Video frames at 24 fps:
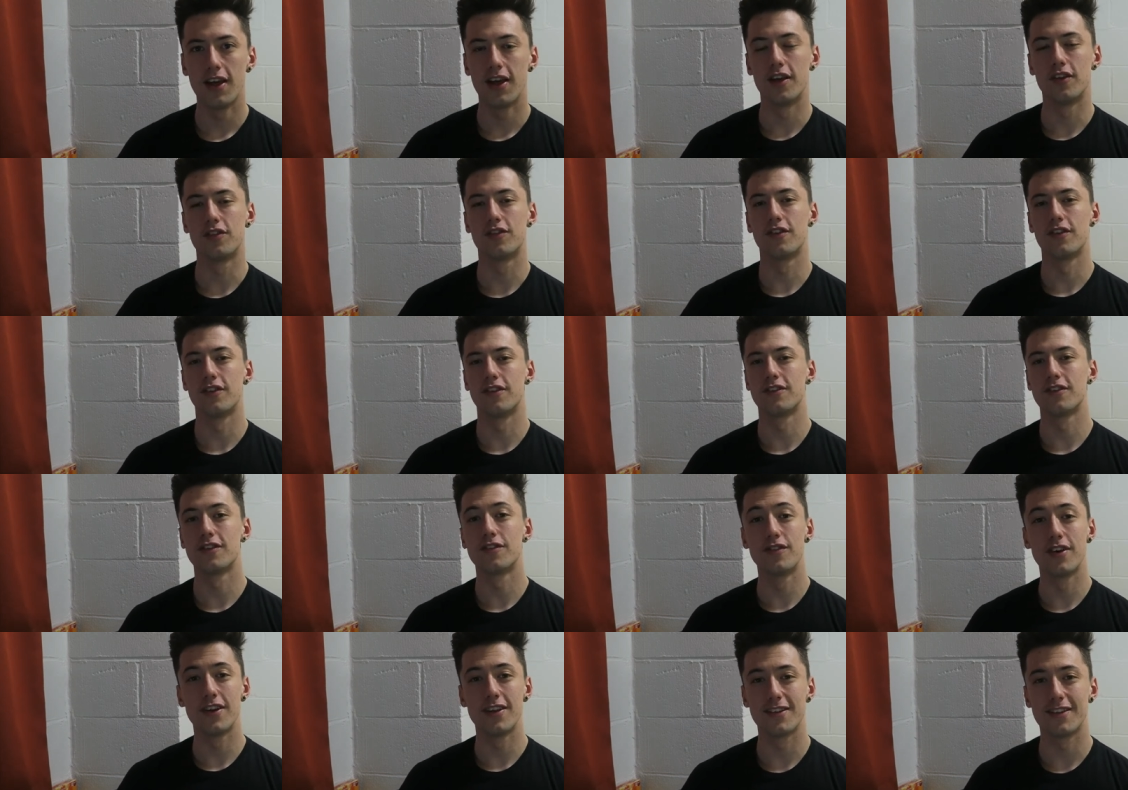And so for
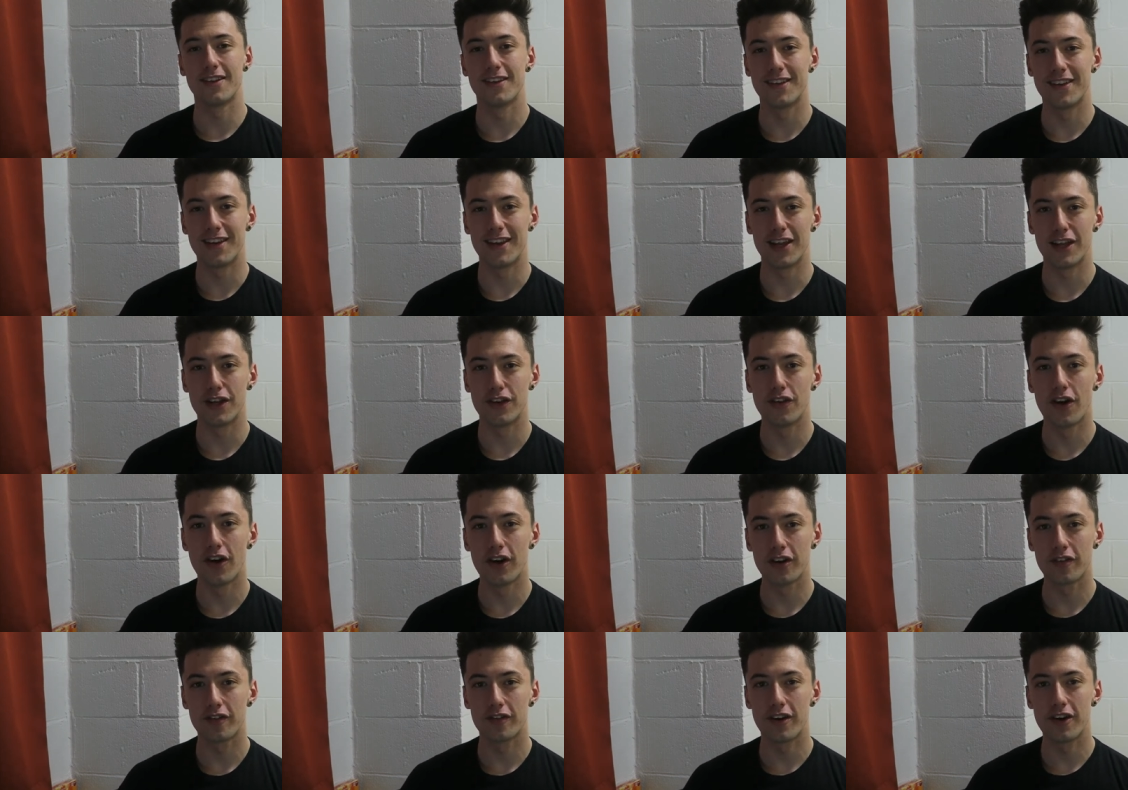some reason I did it in
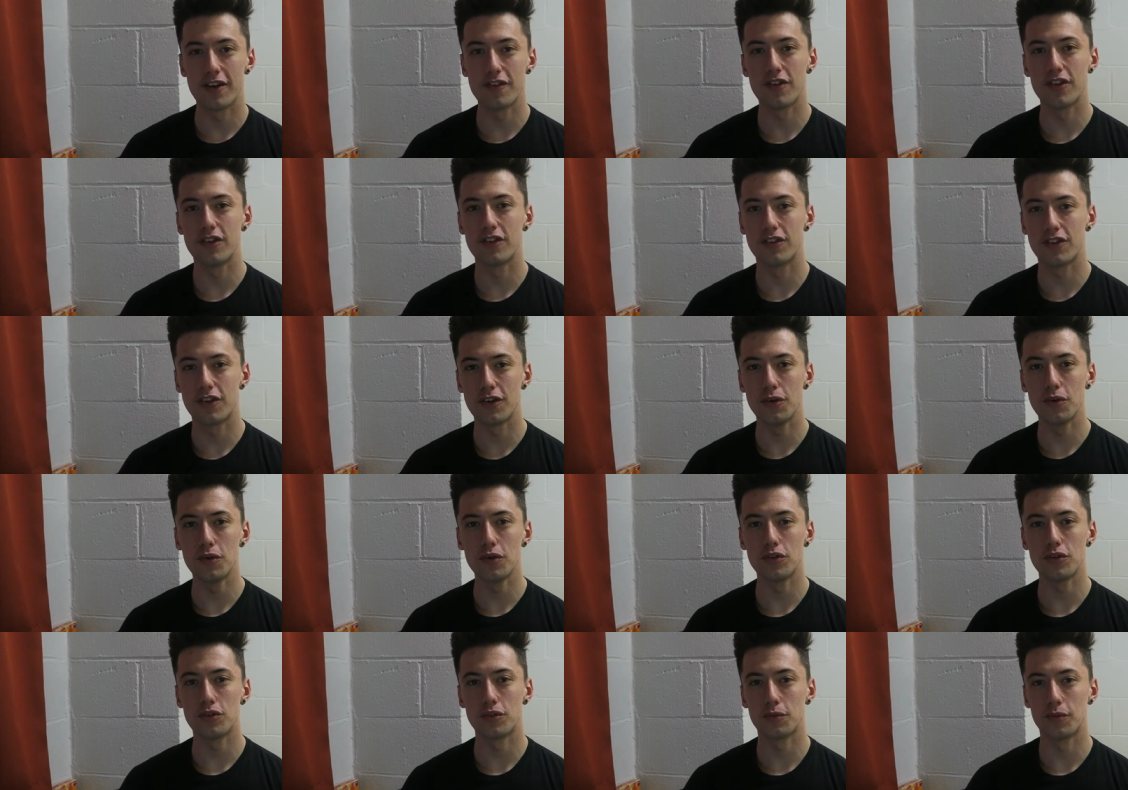Nike Free Run
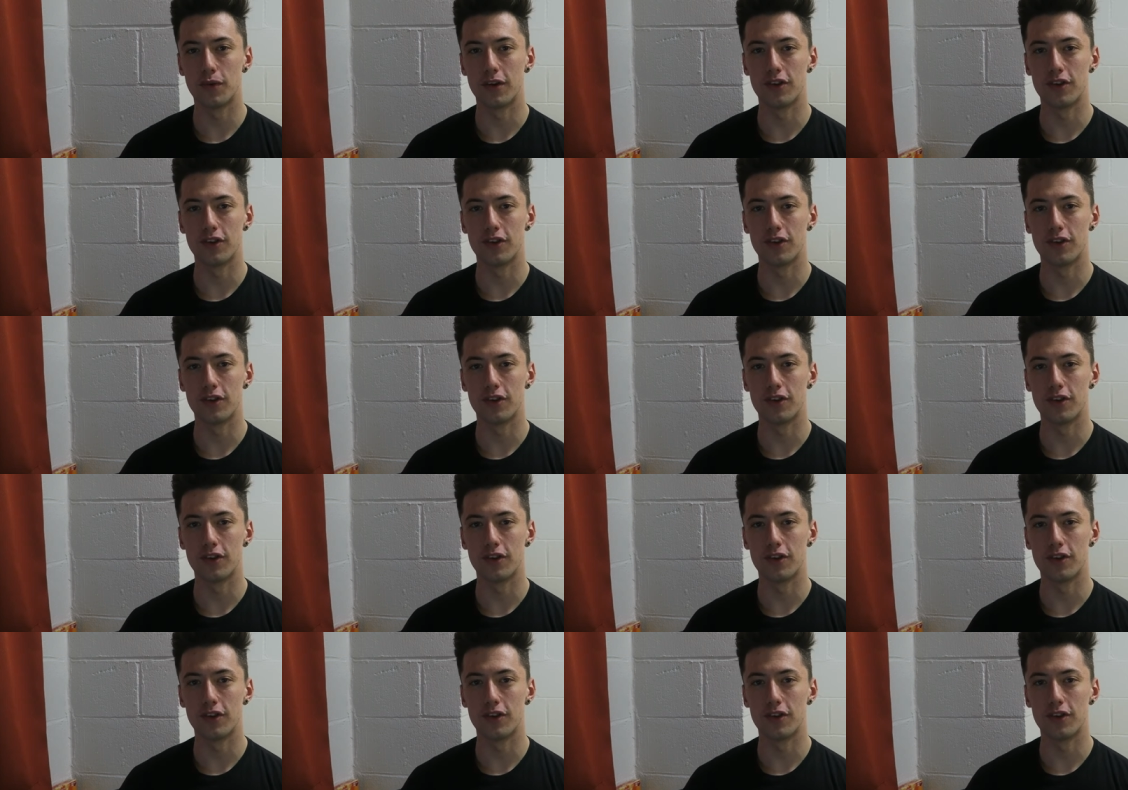2s,